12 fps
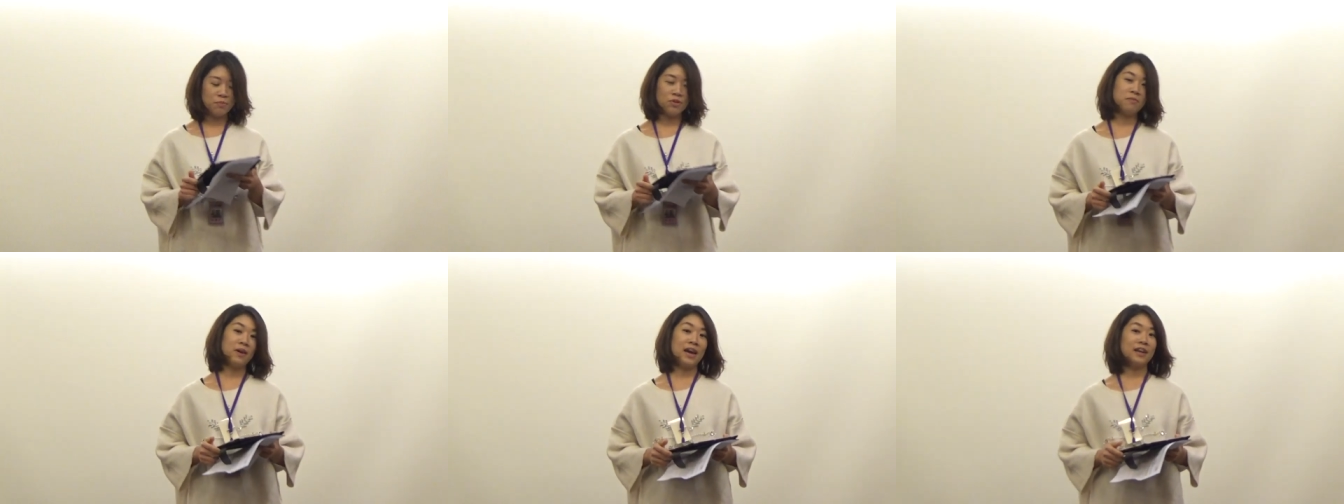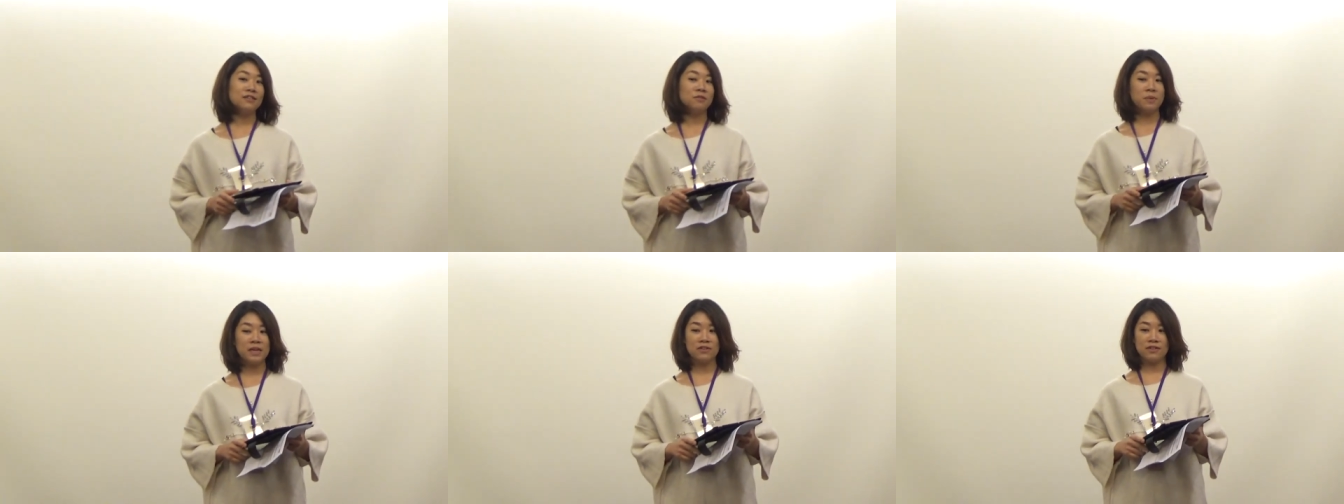prepared
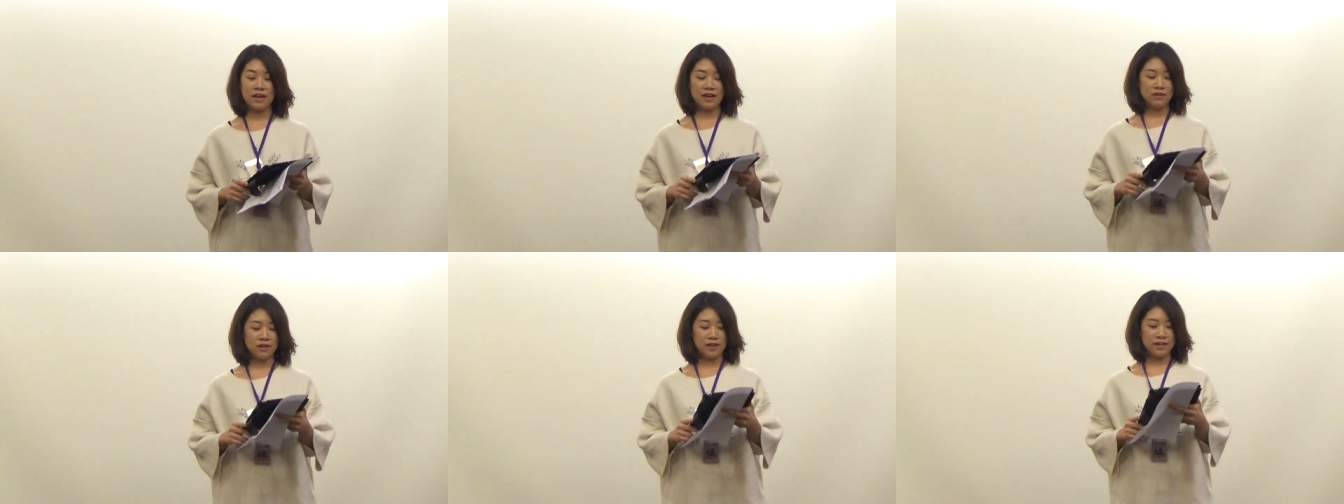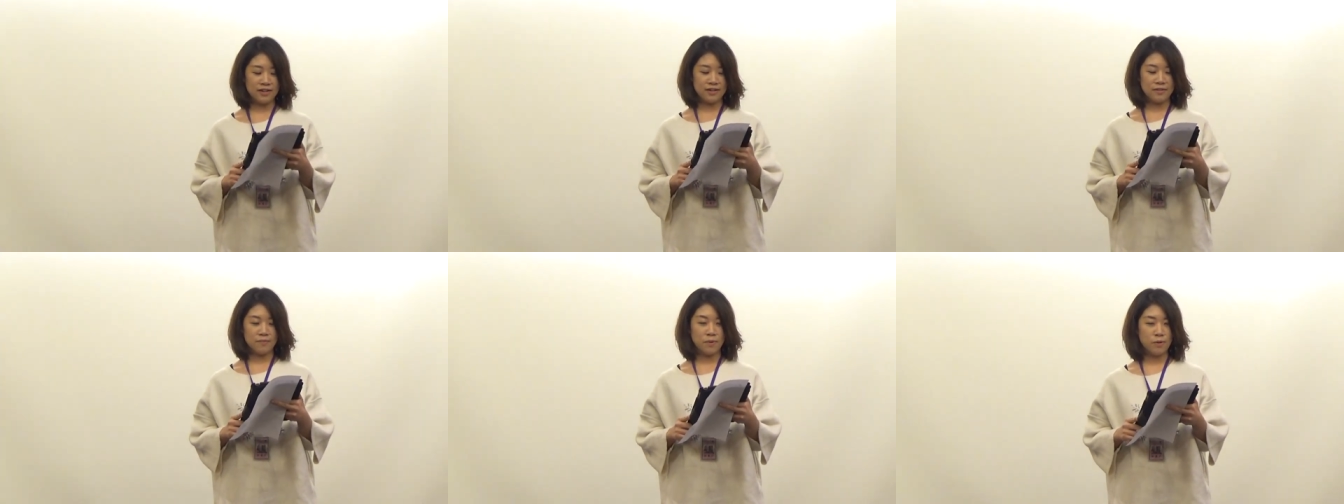speech session,
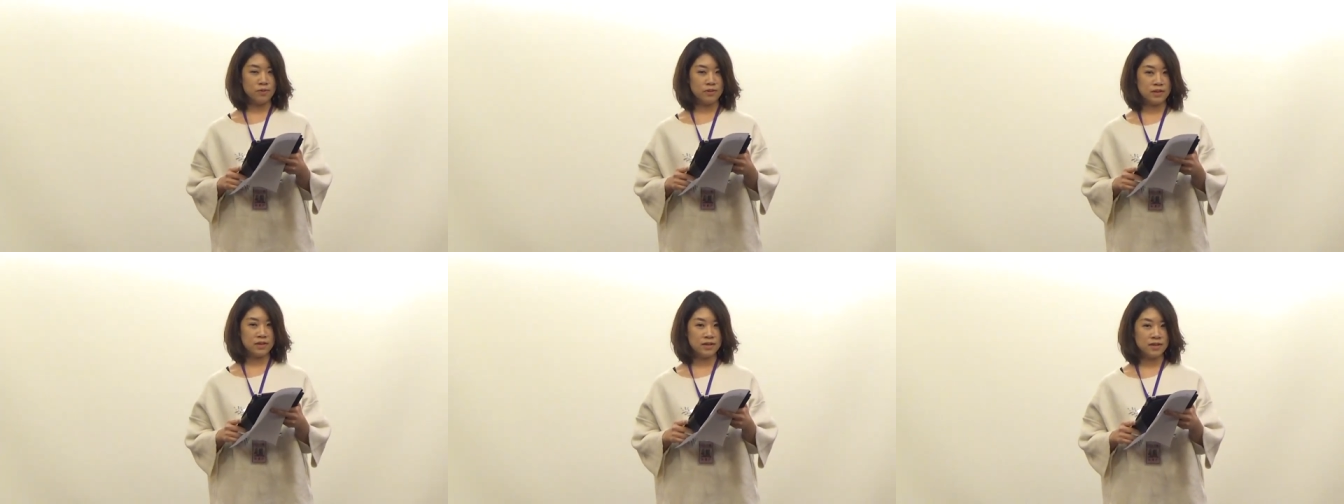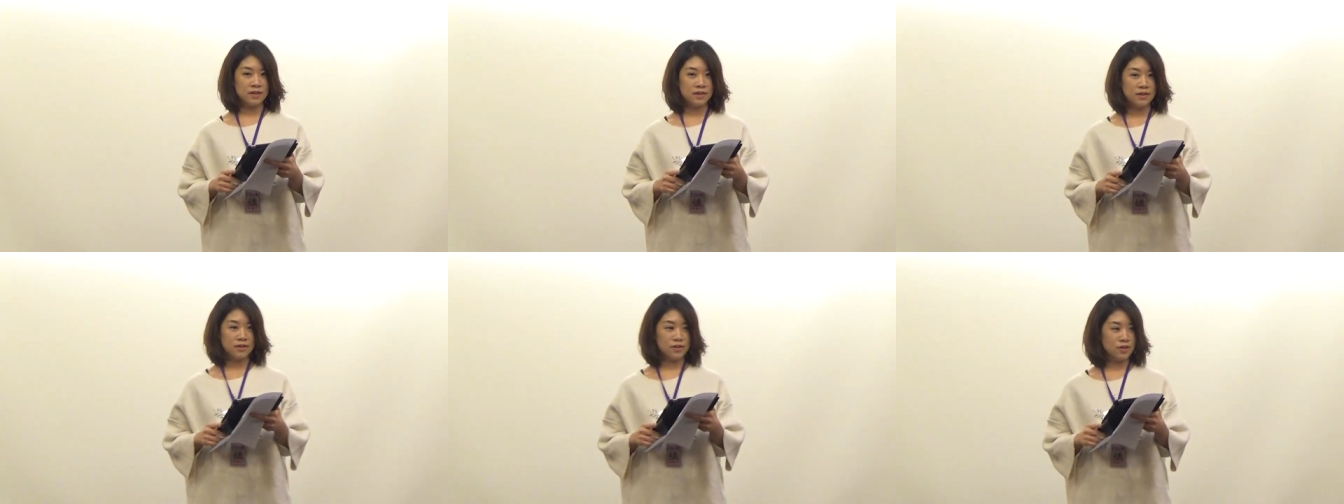the most
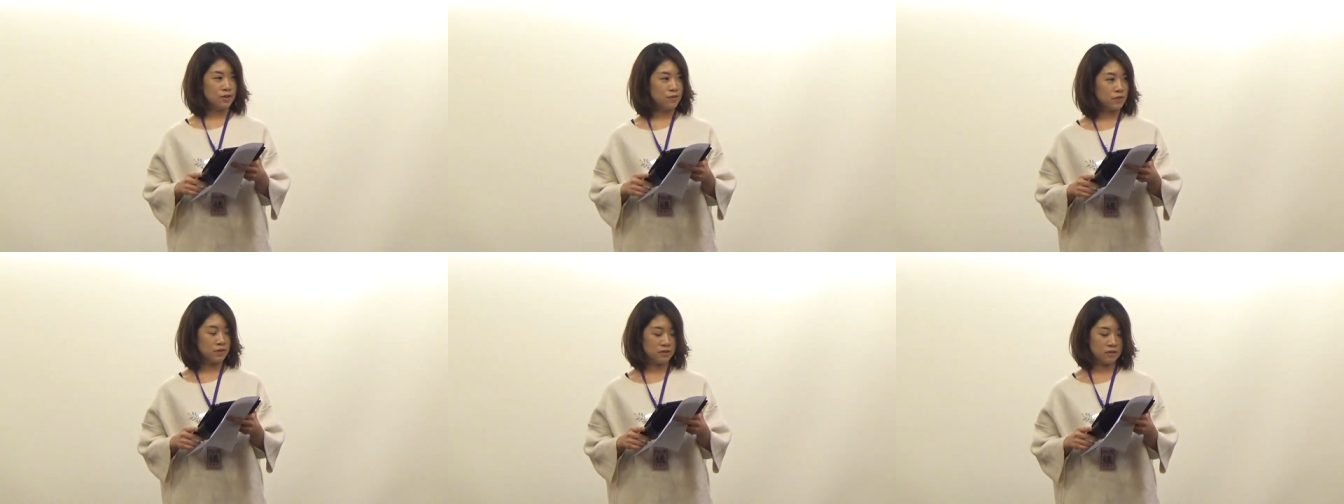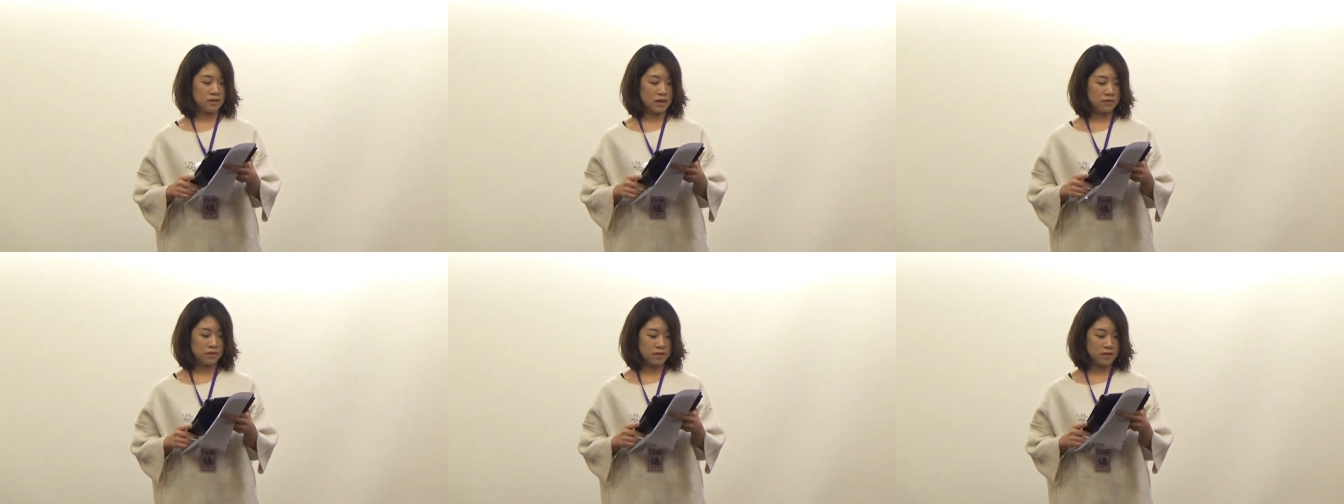nervous
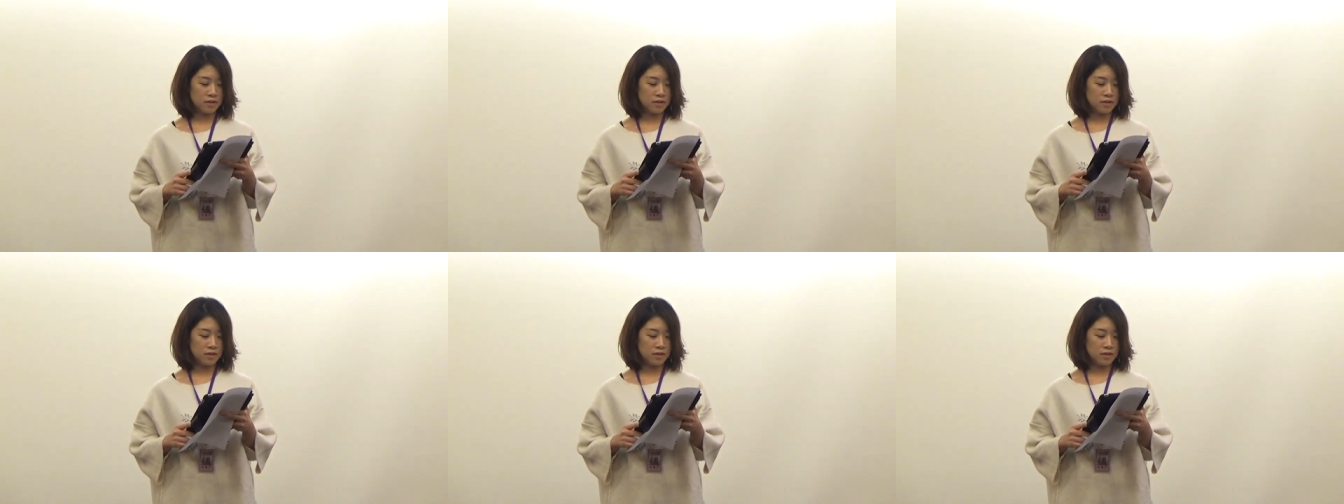session.